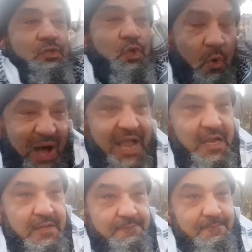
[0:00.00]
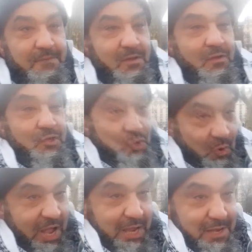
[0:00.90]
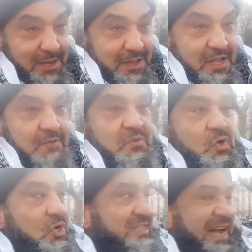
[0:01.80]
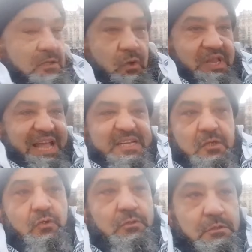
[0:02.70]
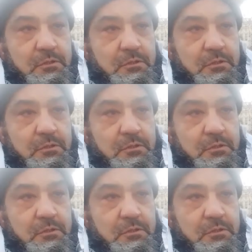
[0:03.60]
You know why? You know why? Because they are not like you.